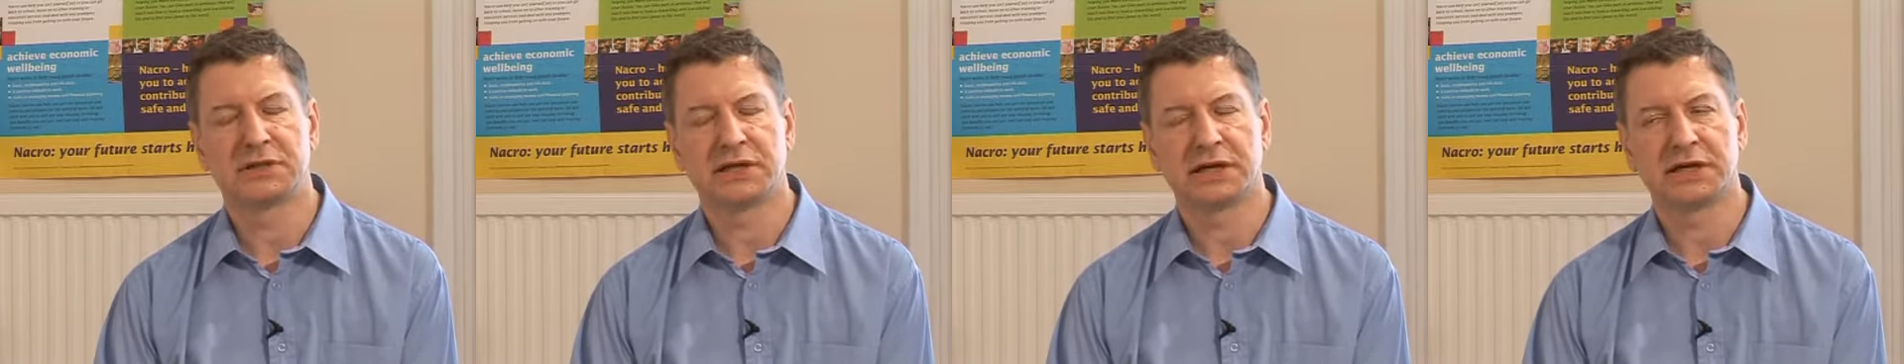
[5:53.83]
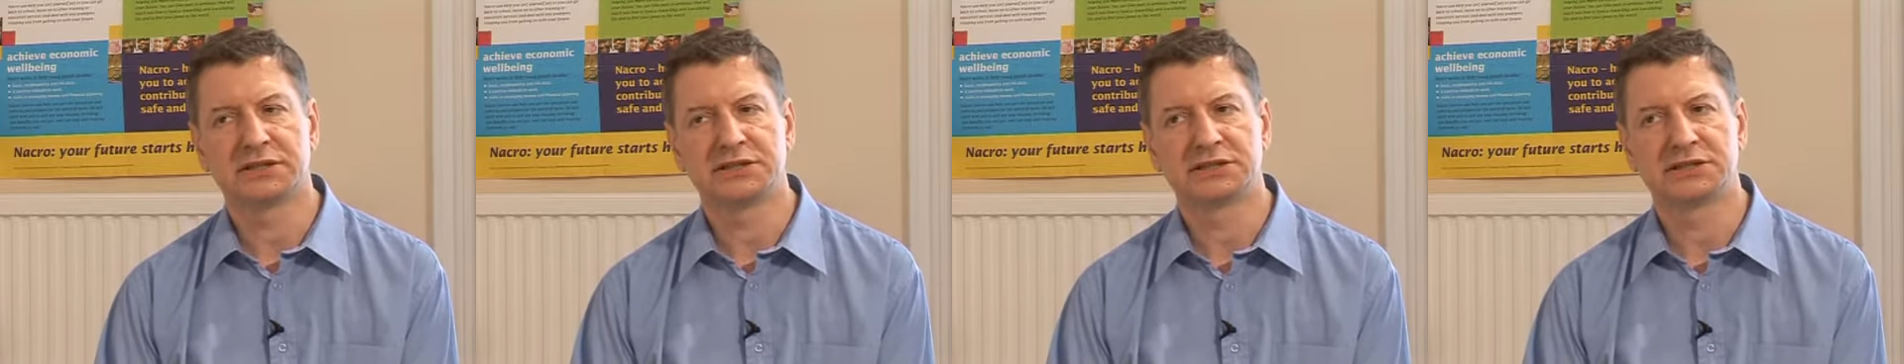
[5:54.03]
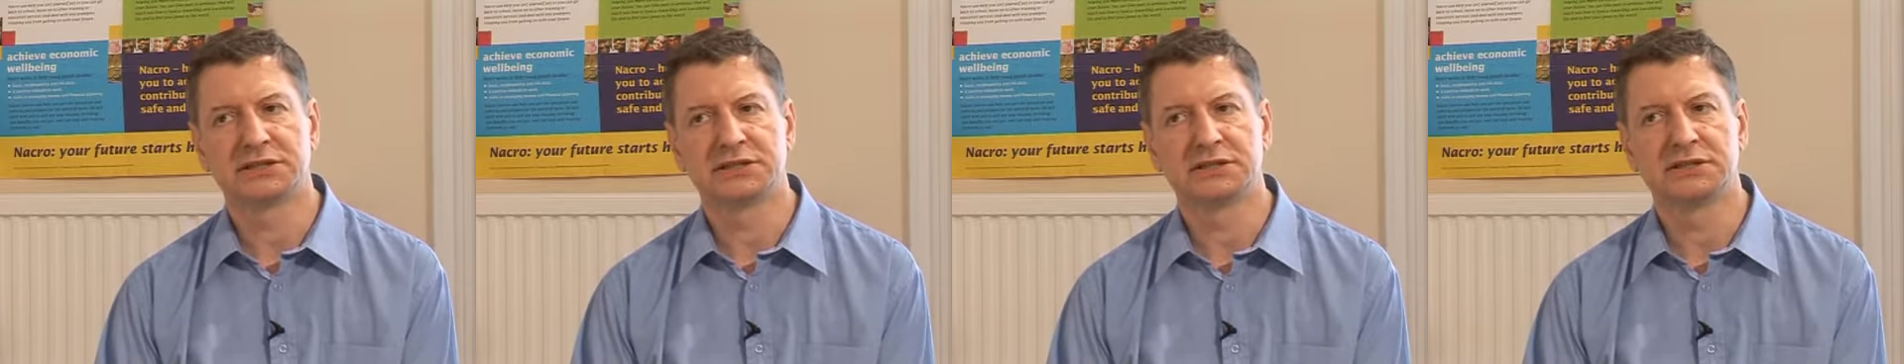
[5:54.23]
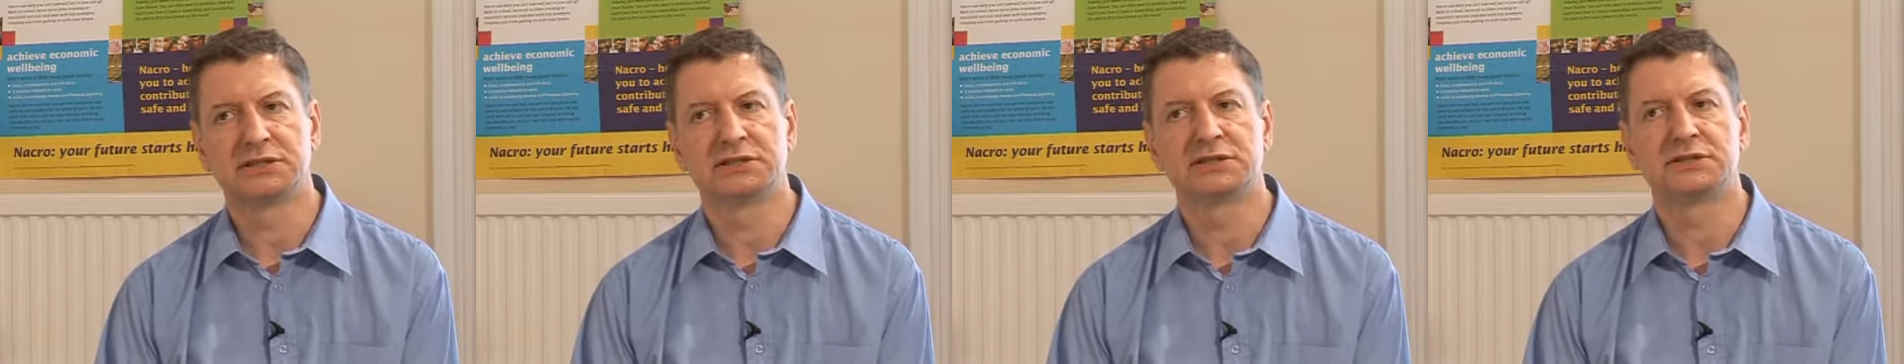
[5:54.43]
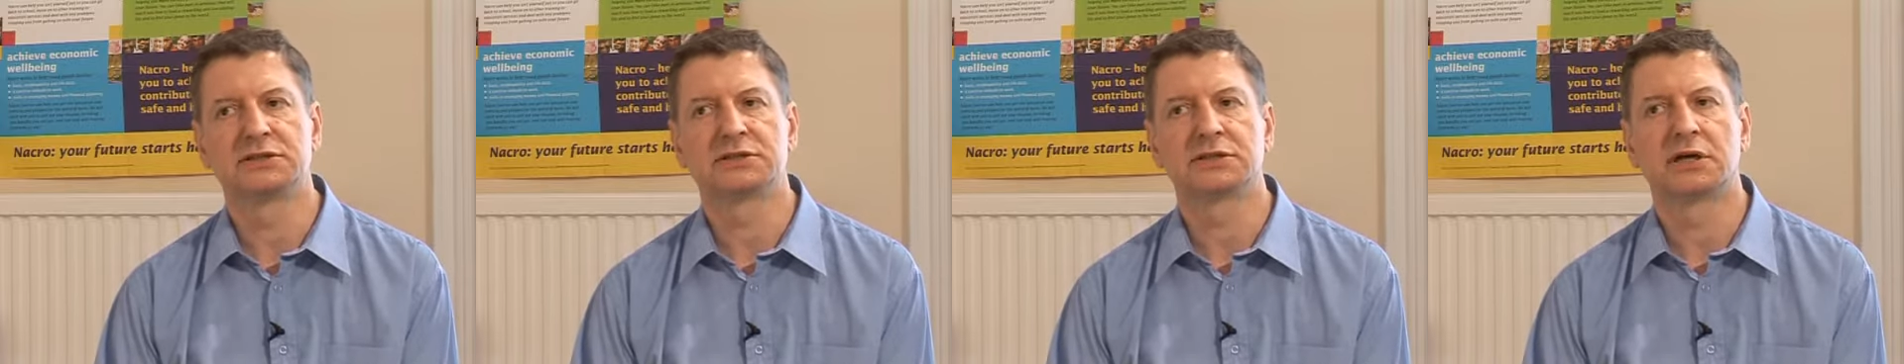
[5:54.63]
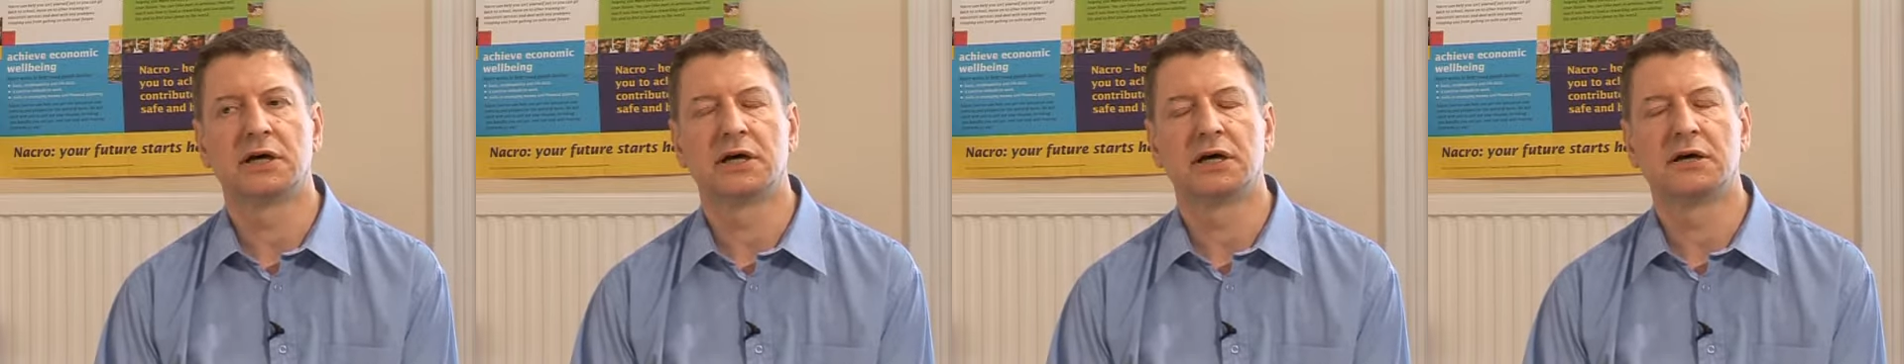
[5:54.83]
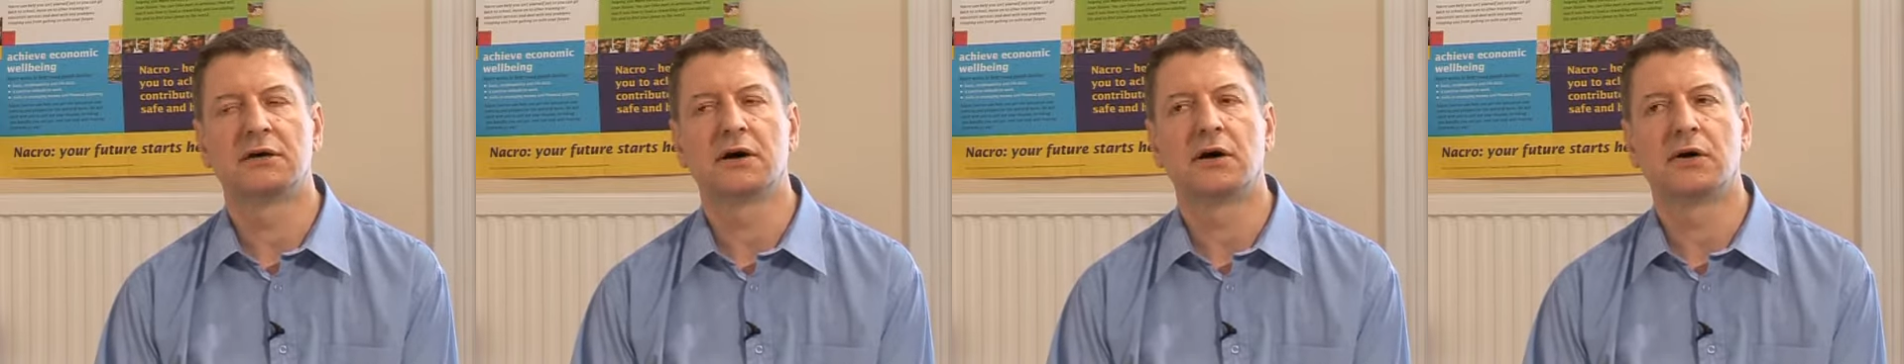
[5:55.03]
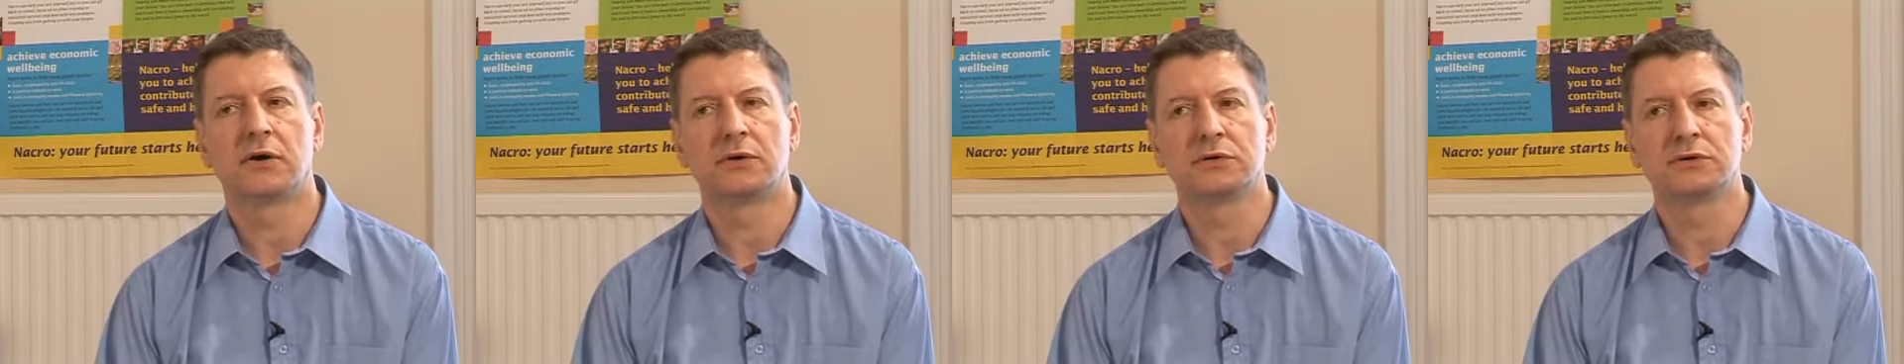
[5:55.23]
places uh,
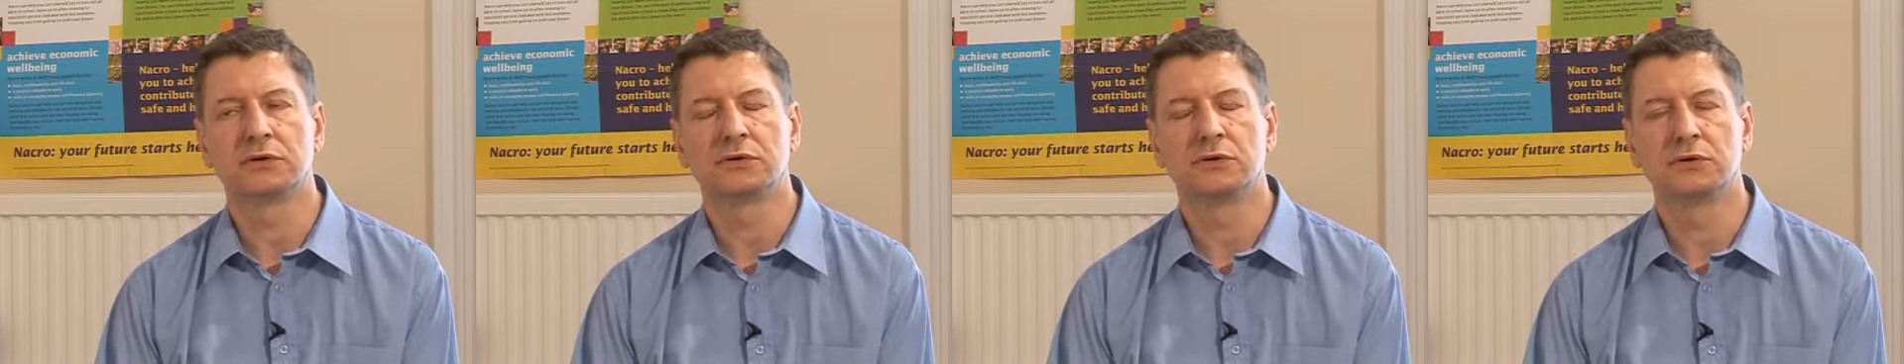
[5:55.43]
on